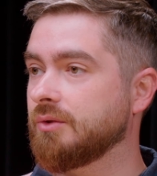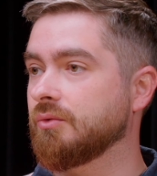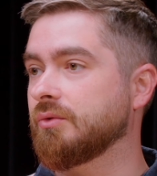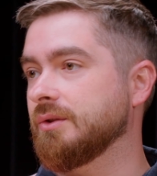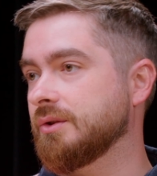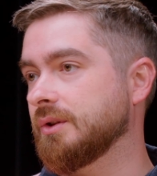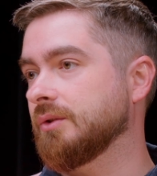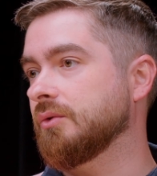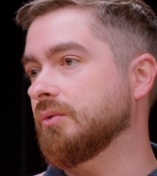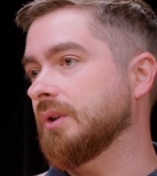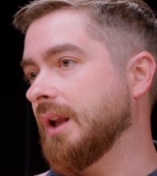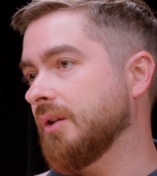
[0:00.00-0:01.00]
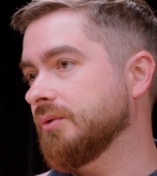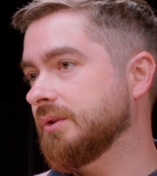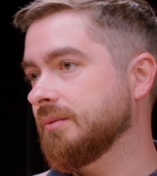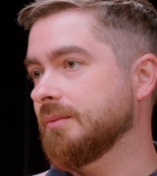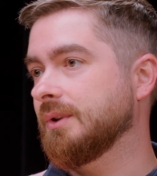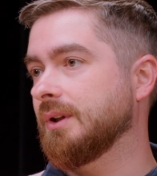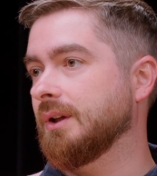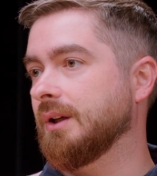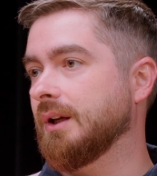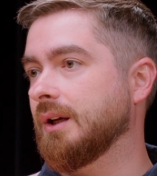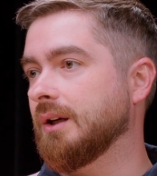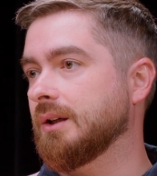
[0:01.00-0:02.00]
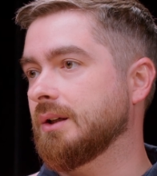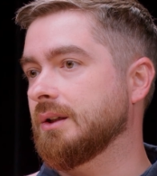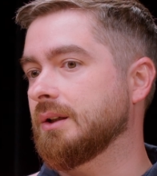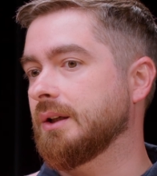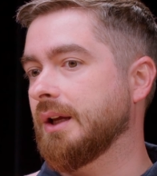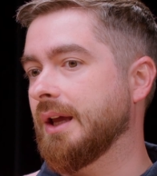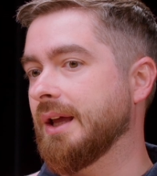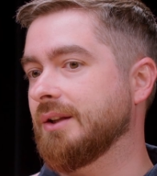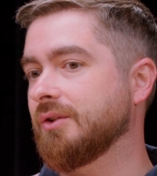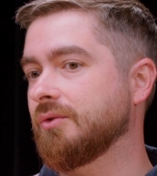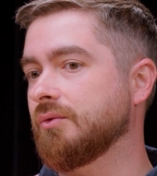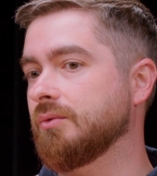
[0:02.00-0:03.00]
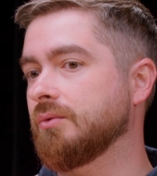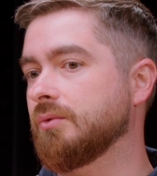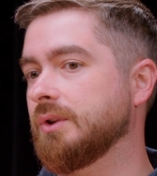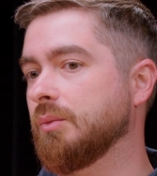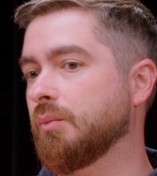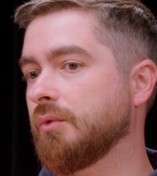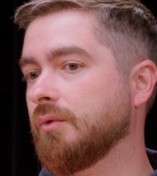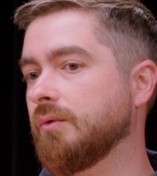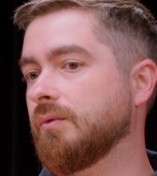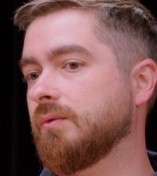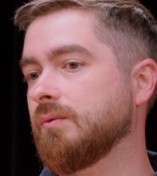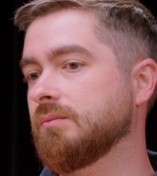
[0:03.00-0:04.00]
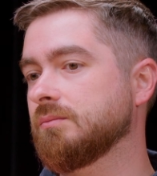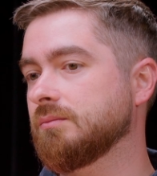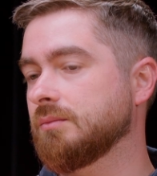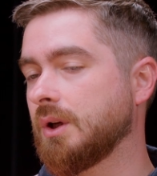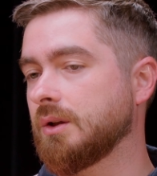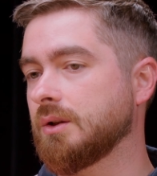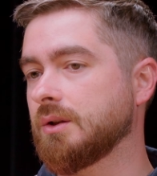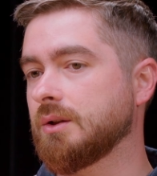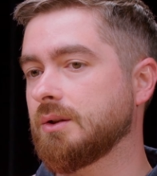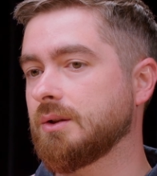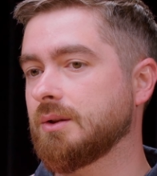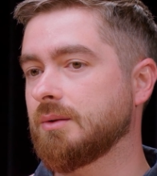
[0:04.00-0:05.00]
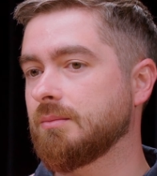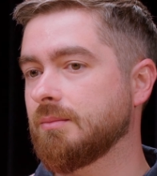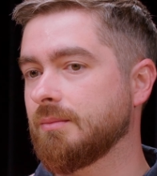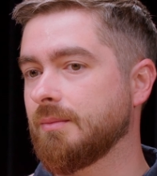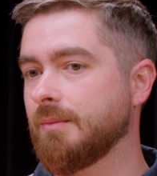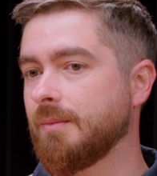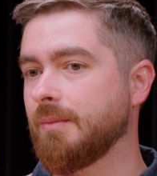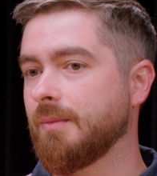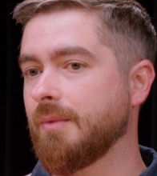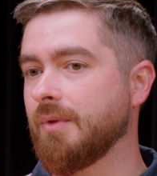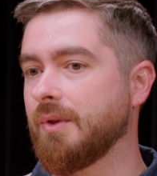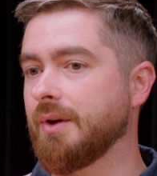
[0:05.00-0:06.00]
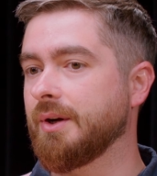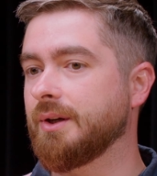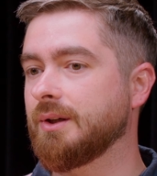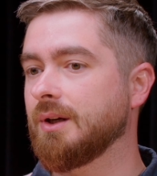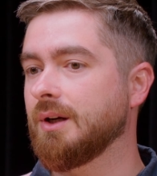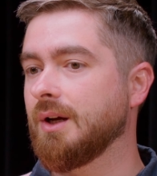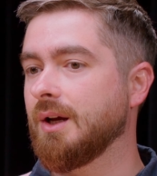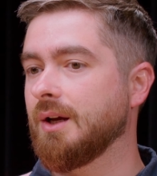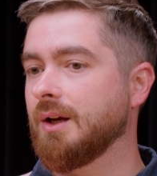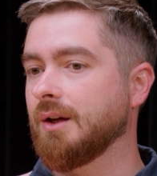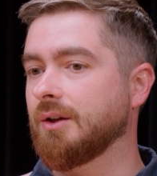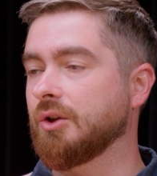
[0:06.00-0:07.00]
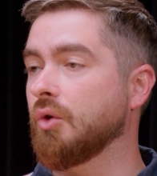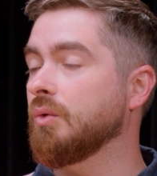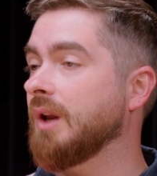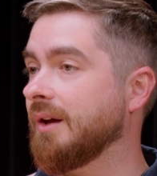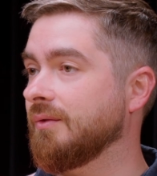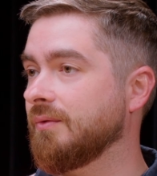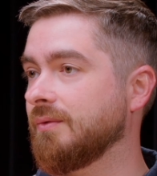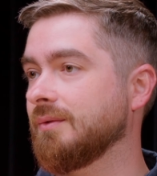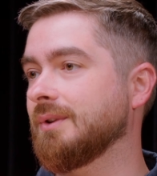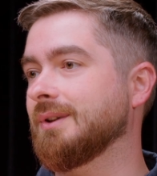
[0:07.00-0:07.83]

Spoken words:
to transition to cloud and to improve their go live